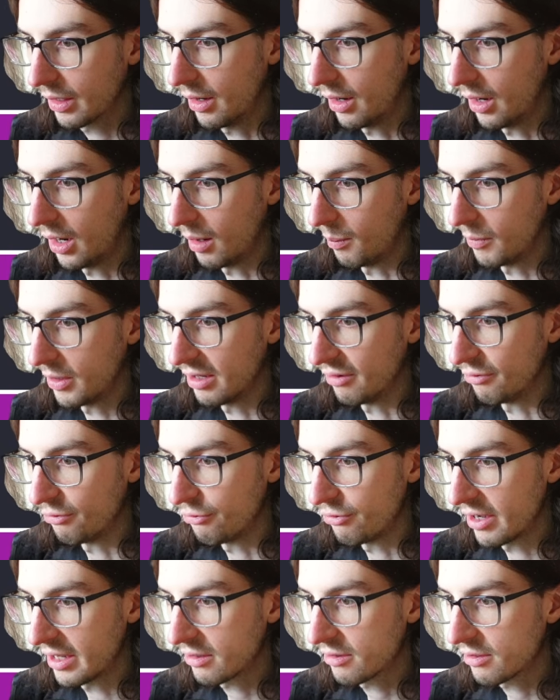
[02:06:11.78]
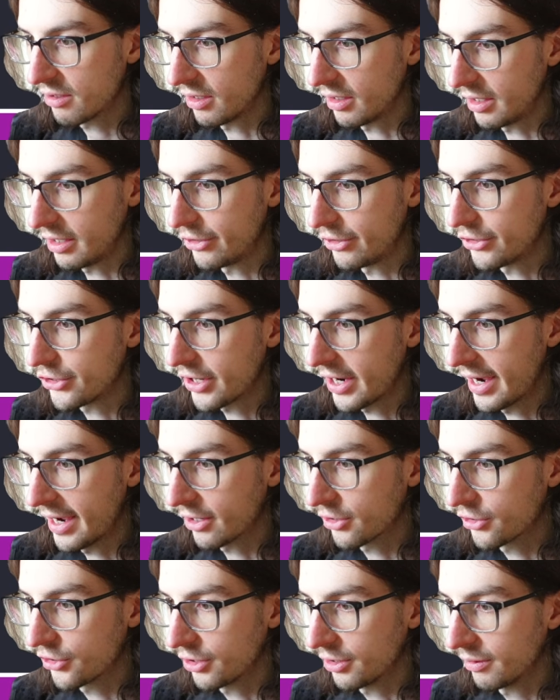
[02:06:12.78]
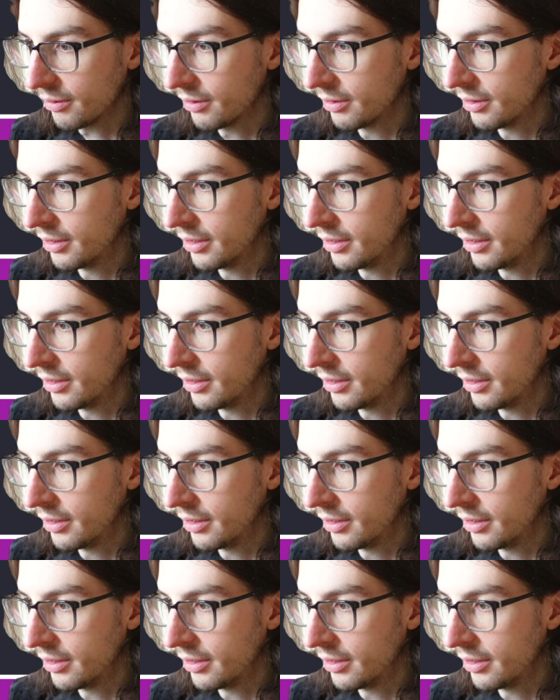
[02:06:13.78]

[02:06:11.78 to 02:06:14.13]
events in each action,